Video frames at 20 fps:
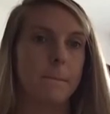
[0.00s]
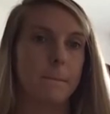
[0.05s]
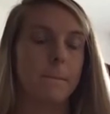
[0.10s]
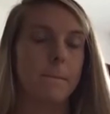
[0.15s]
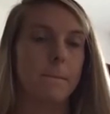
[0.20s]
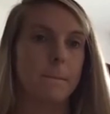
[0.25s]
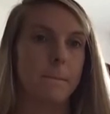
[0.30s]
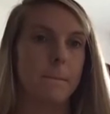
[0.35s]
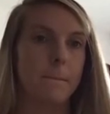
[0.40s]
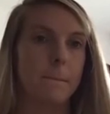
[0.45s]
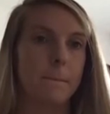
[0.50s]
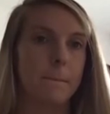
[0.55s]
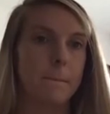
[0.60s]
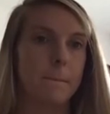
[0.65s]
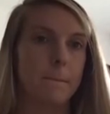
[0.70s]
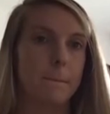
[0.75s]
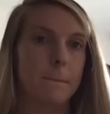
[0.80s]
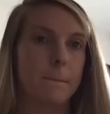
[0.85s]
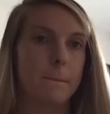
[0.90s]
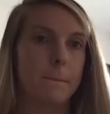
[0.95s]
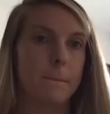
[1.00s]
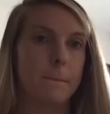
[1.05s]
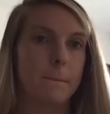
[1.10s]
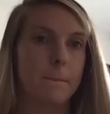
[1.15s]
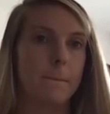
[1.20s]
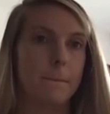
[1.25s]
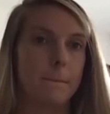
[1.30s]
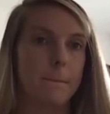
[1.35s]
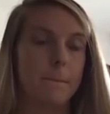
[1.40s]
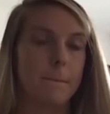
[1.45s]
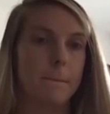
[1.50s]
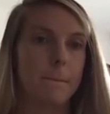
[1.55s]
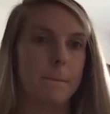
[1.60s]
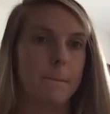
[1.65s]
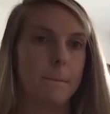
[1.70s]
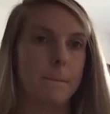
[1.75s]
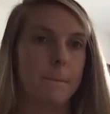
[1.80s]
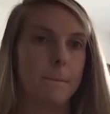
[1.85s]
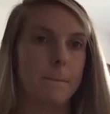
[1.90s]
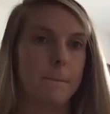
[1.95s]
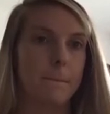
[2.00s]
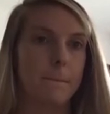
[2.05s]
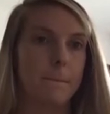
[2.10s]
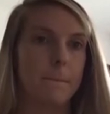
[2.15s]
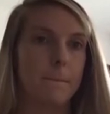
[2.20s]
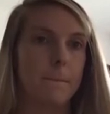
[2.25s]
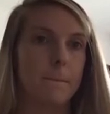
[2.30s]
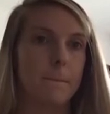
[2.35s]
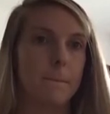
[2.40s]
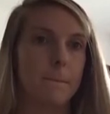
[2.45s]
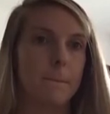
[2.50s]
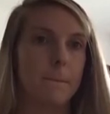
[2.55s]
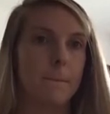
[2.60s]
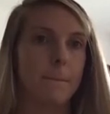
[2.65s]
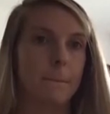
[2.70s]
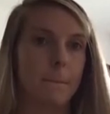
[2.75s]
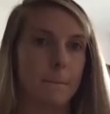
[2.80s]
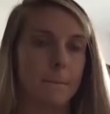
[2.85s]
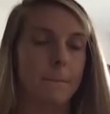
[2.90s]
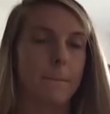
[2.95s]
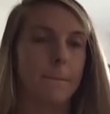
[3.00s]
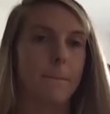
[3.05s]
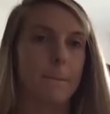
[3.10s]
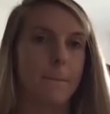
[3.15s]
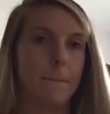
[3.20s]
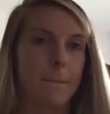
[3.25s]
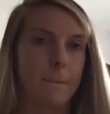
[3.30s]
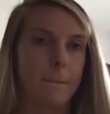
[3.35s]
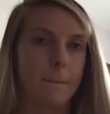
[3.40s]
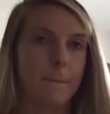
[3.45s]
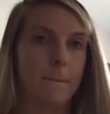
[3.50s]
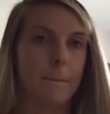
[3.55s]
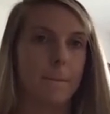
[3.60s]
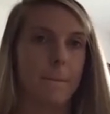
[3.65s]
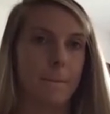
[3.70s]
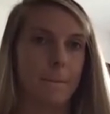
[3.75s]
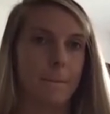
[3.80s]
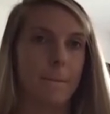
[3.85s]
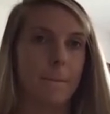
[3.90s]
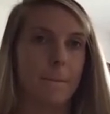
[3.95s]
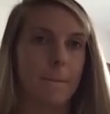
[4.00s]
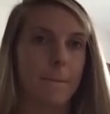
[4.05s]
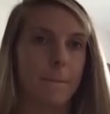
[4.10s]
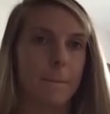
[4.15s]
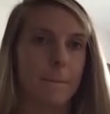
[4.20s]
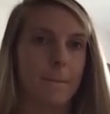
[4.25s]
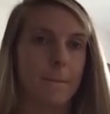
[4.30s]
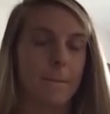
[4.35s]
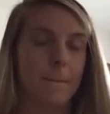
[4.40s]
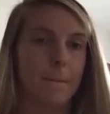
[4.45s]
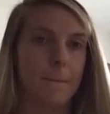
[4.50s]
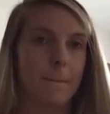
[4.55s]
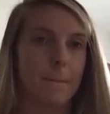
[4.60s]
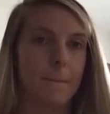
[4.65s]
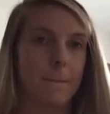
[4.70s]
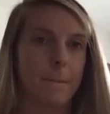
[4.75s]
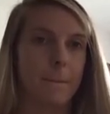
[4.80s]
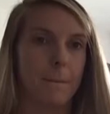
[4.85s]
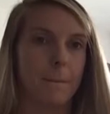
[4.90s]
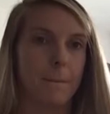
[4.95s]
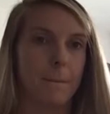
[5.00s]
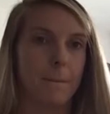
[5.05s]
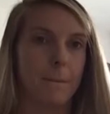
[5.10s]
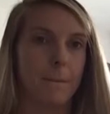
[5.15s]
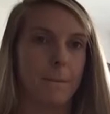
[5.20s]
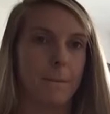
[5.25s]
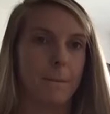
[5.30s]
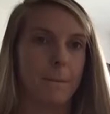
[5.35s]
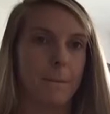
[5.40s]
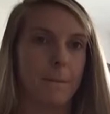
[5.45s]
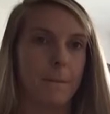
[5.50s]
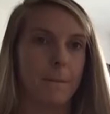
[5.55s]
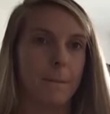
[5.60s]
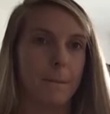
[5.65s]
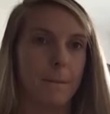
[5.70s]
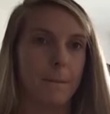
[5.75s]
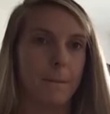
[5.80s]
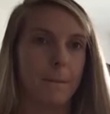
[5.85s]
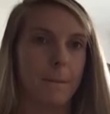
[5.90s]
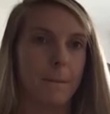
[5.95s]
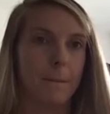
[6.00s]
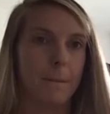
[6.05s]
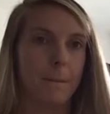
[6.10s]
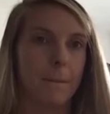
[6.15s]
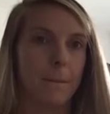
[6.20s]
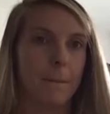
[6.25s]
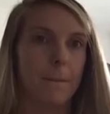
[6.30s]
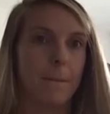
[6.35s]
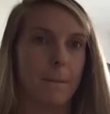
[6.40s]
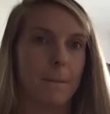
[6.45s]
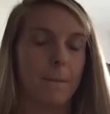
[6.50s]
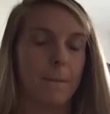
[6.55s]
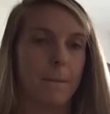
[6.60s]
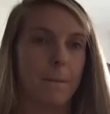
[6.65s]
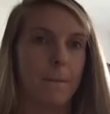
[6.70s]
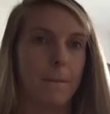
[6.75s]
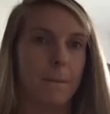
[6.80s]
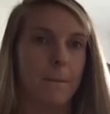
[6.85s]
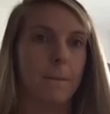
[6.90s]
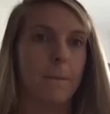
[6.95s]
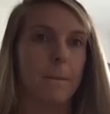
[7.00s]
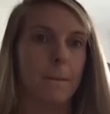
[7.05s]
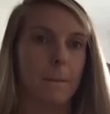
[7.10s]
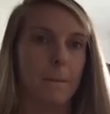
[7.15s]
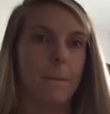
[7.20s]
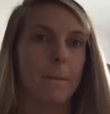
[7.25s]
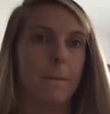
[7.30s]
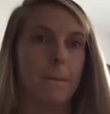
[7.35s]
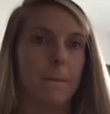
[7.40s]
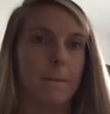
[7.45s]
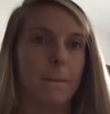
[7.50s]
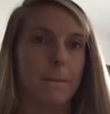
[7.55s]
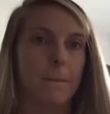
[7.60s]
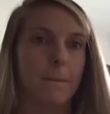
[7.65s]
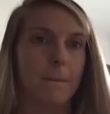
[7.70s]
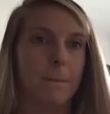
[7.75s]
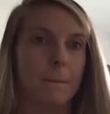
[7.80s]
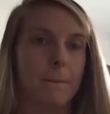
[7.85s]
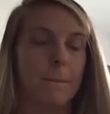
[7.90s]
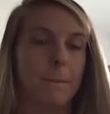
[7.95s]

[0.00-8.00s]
This person isn't speaking.